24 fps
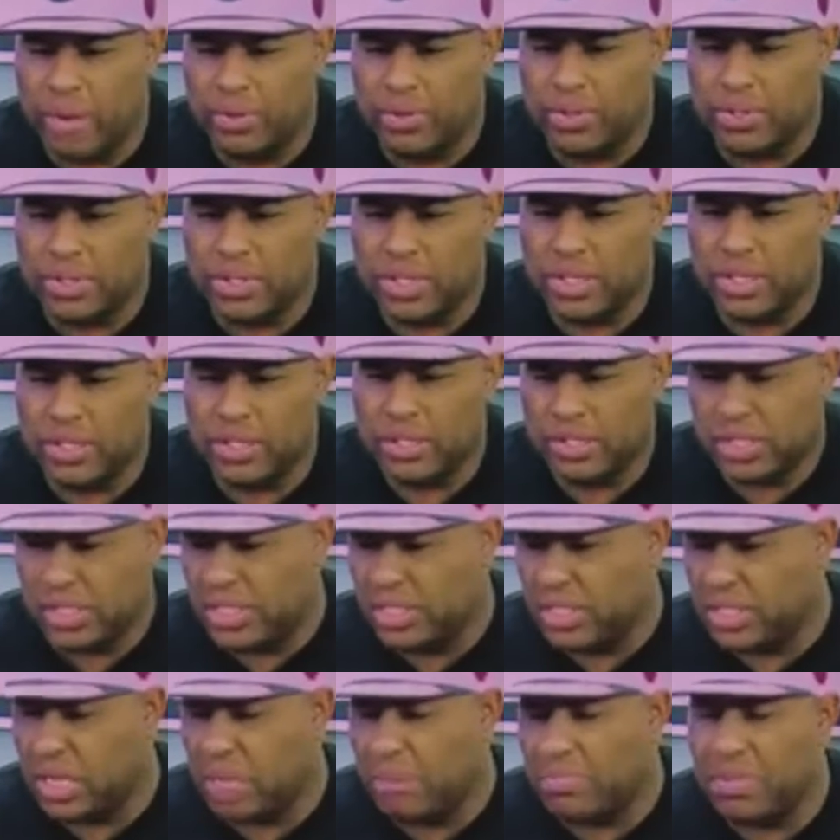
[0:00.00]
I was
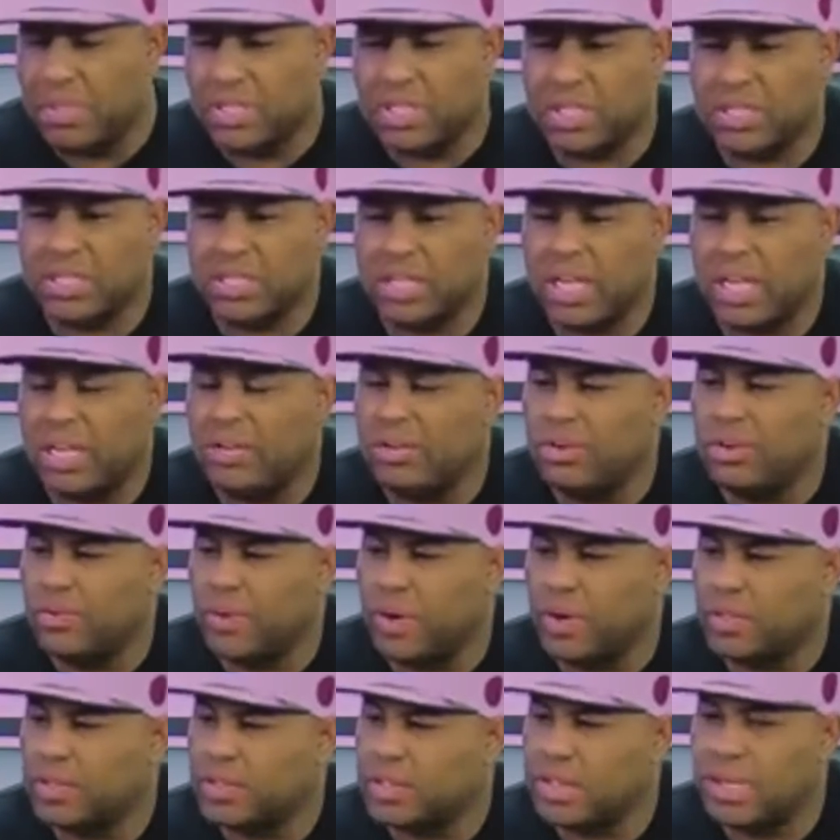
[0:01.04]
teaching at Michigan State
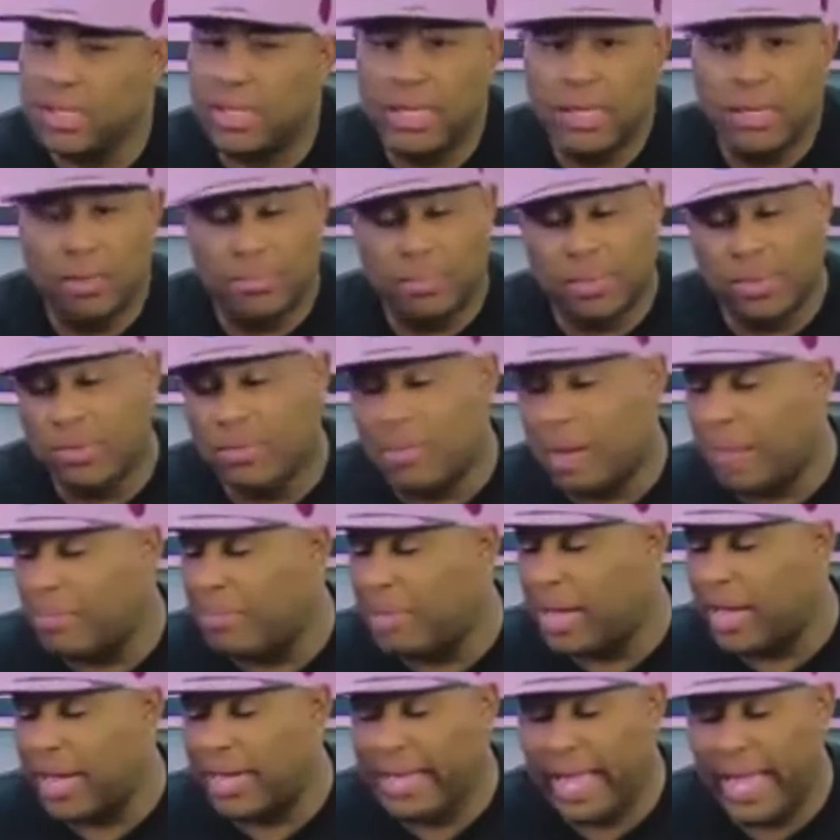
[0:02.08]
University. Blew my
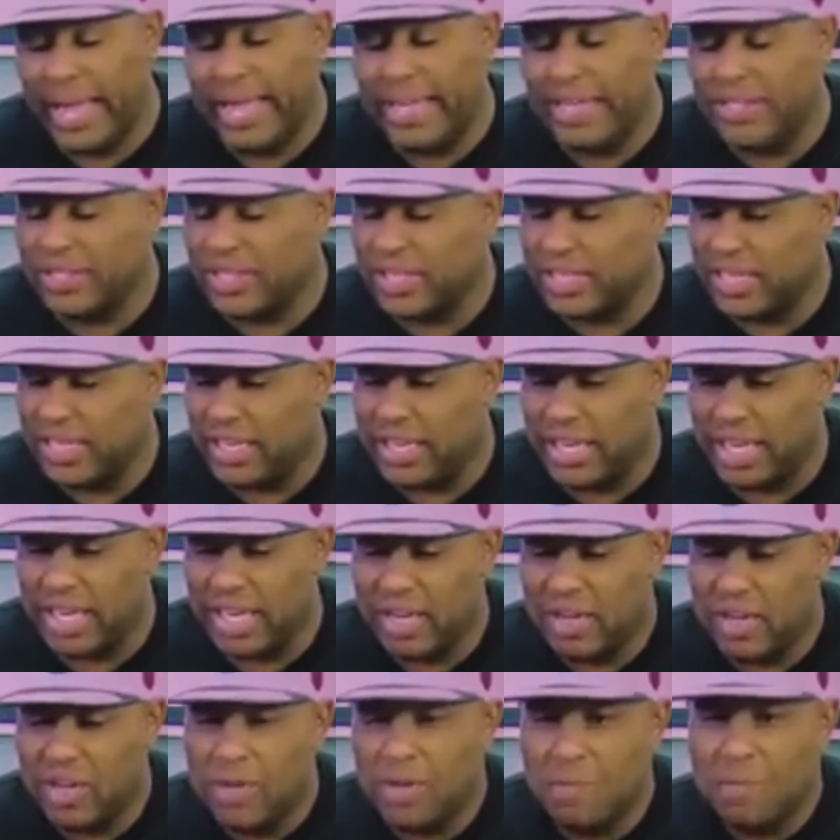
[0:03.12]
mind, Asian
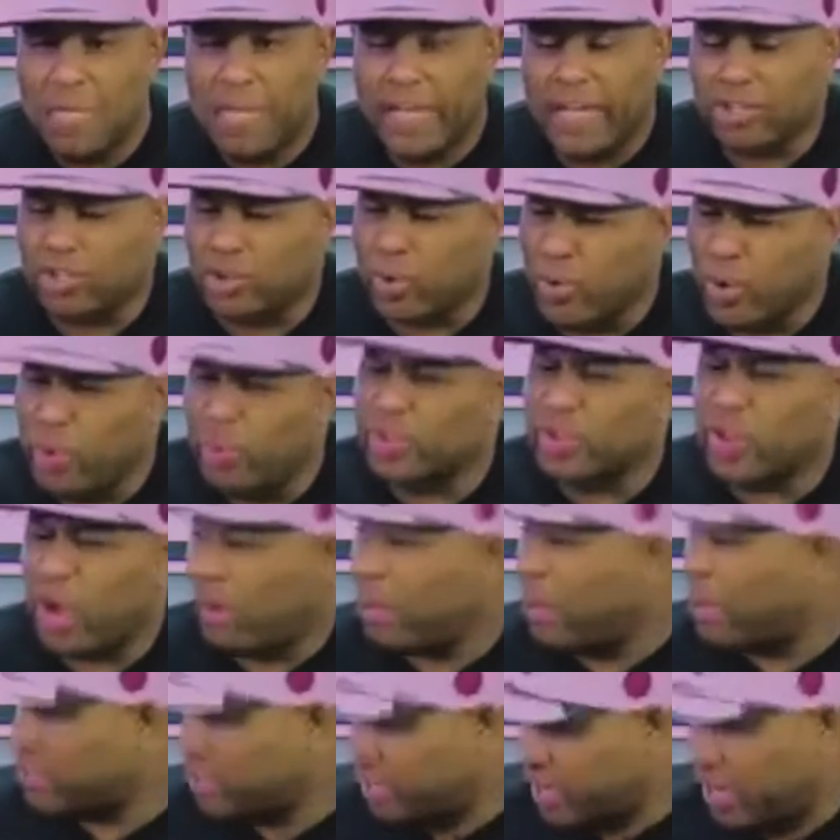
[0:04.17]
kid. And so we were talking about